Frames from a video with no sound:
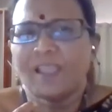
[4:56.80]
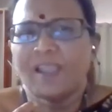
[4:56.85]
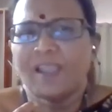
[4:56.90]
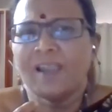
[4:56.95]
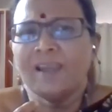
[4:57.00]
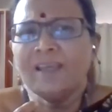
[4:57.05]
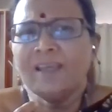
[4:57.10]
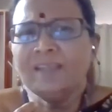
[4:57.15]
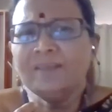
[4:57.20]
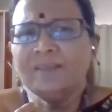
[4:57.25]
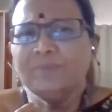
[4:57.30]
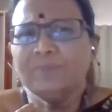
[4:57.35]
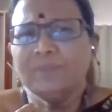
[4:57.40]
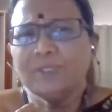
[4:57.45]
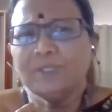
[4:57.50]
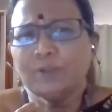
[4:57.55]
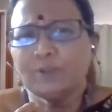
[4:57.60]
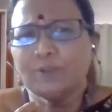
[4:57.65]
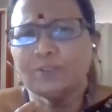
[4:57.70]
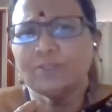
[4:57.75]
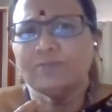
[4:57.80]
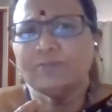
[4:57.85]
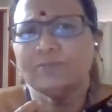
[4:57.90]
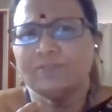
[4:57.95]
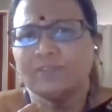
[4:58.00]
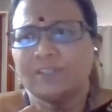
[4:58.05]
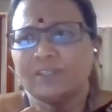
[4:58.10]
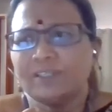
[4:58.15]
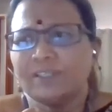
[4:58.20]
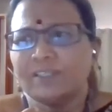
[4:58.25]
And because of
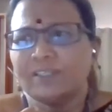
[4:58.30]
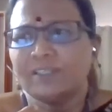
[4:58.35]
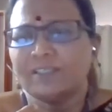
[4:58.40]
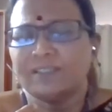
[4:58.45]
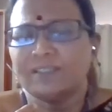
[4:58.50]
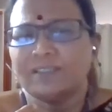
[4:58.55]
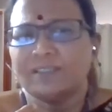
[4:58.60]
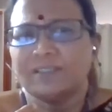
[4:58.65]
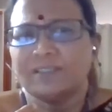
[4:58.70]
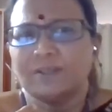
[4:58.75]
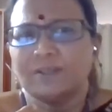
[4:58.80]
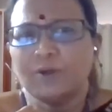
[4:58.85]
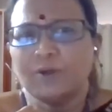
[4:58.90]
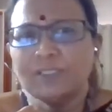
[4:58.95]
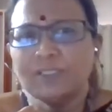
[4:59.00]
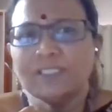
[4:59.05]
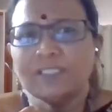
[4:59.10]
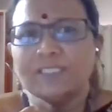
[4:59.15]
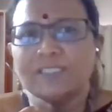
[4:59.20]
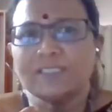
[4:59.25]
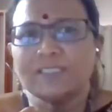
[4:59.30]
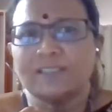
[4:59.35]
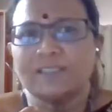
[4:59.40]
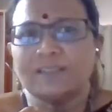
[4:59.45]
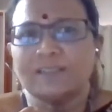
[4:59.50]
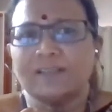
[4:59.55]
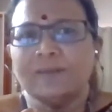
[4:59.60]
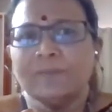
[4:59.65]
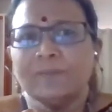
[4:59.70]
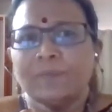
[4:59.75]
all these
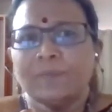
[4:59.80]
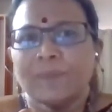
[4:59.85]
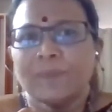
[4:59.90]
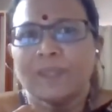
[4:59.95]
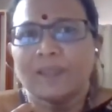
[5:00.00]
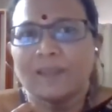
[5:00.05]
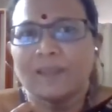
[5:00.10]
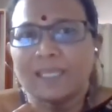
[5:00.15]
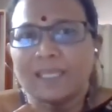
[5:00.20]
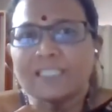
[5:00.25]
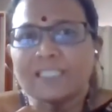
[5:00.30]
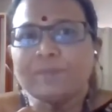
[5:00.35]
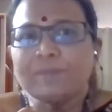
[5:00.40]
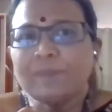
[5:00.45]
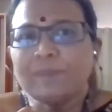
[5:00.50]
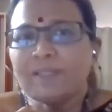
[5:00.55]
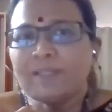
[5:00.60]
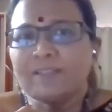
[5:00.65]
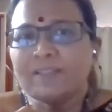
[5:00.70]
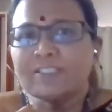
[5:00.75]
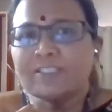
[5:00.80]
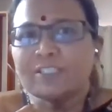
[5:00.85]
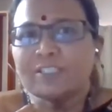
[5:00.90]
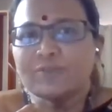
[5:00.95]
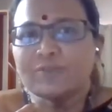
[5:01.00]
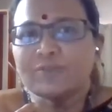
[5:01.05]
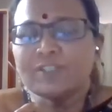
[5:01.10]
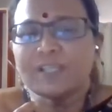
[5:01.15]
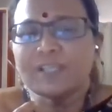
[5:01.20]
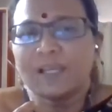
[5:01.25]

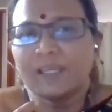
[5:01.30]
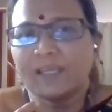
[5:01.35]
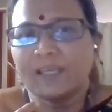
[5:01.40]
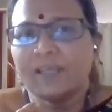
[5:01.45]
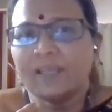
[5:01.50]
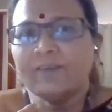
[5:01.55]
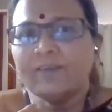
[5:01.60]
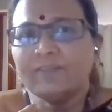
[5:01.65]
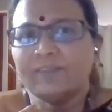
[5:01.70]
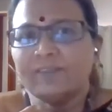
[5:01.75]
experiences which I have